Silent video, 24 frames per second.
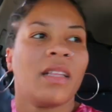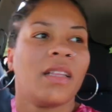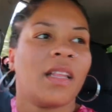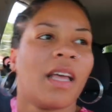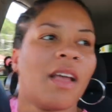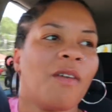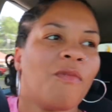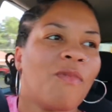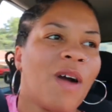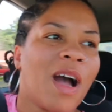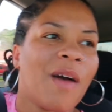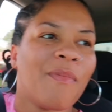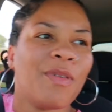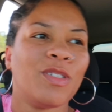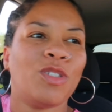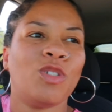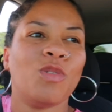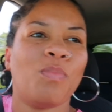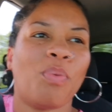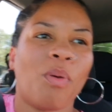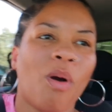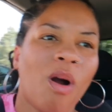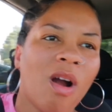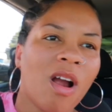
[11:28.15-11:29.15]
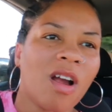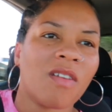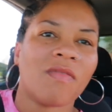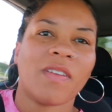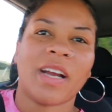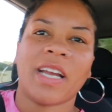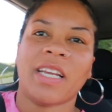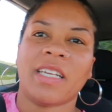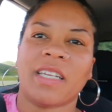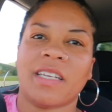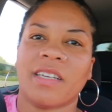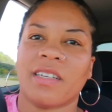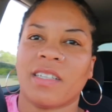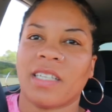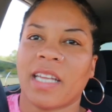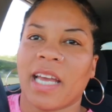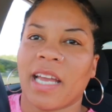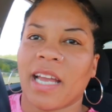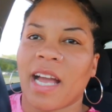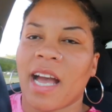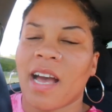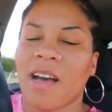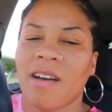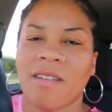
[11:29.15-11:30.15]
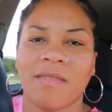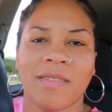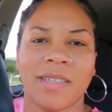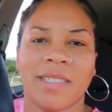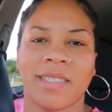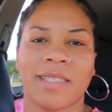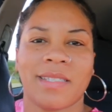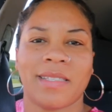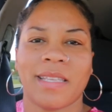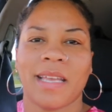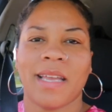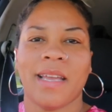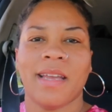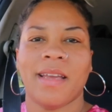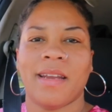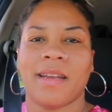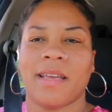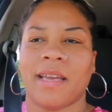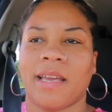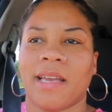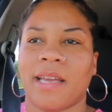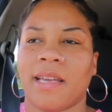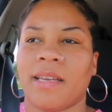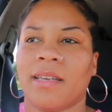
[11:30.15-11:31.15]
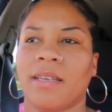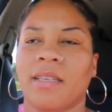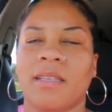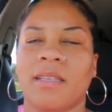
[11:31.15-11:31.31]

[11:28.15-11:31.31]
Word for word: Like, why would you park right there? Like, I don't understand it.